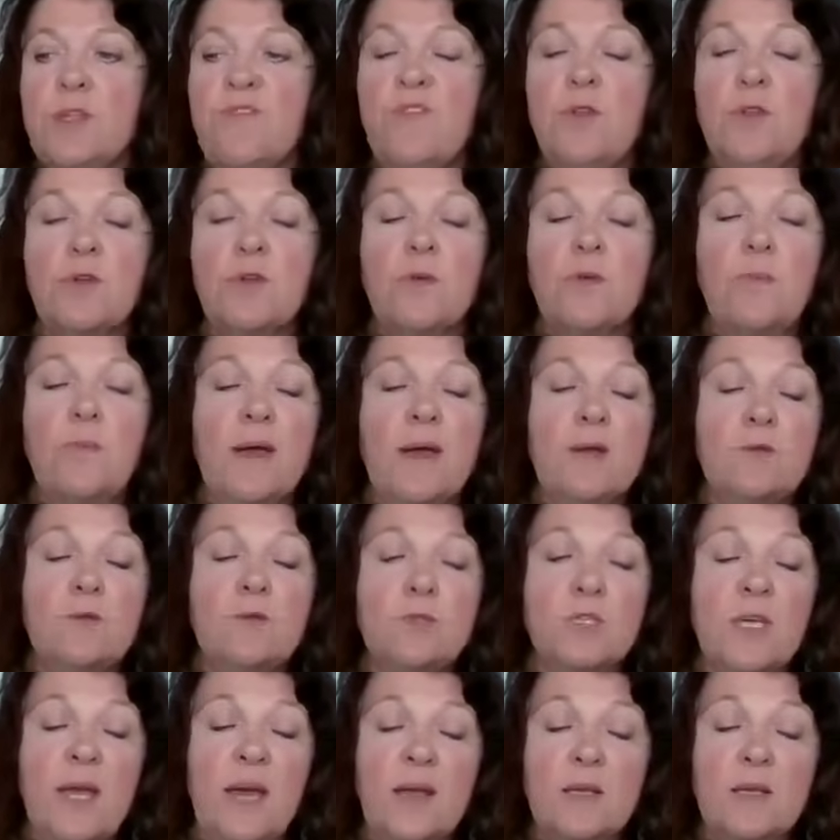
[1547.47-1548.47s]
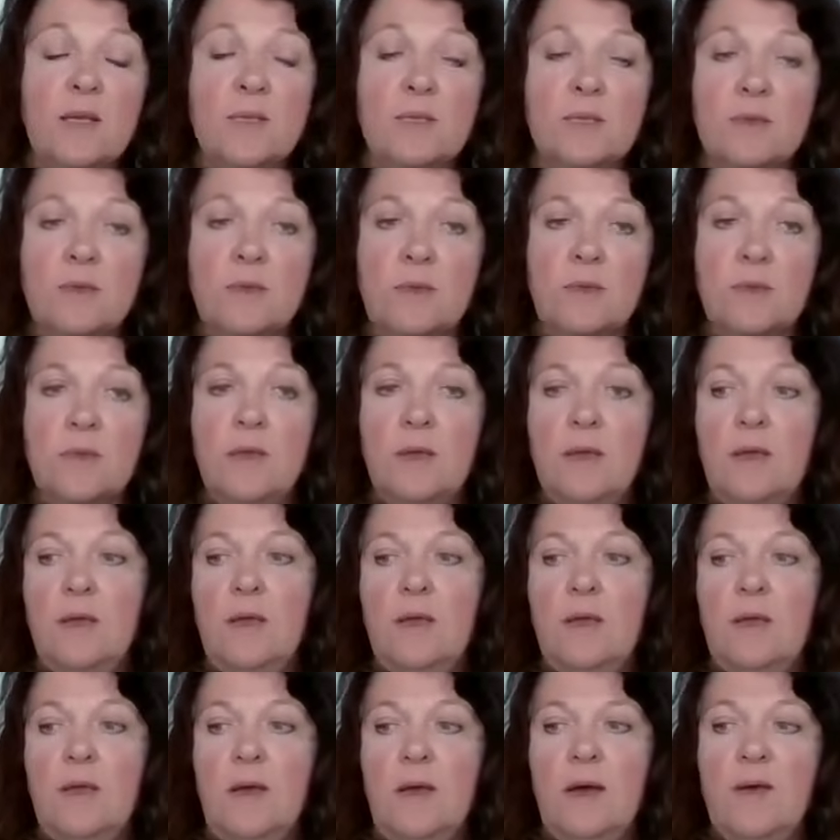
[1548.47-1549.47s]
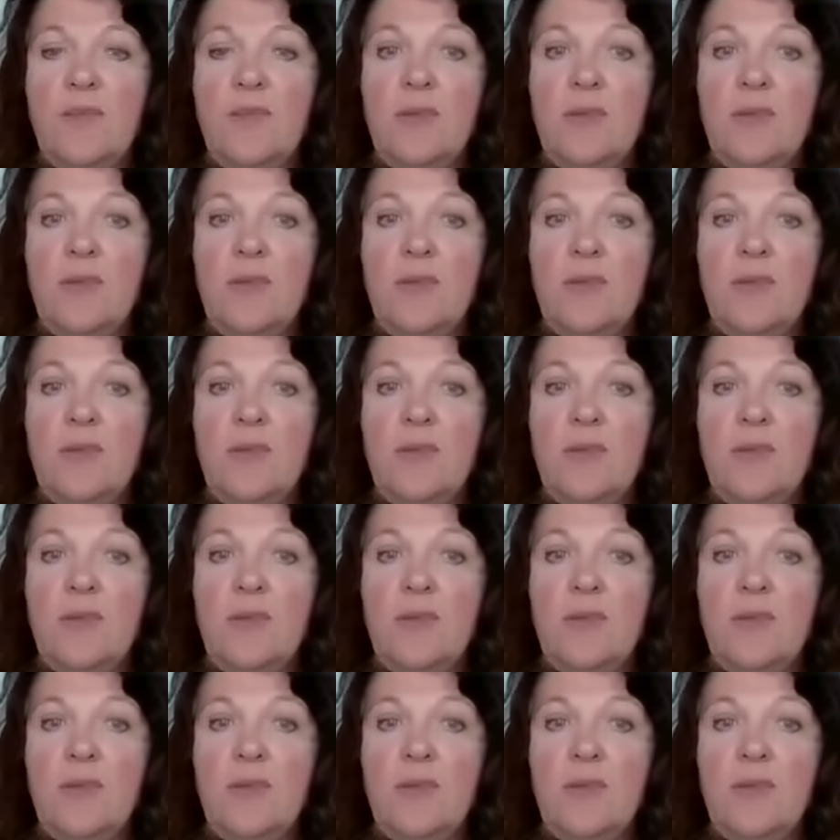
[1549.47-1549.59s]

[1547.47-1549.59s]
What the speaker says: If you look at Michael Jackson, I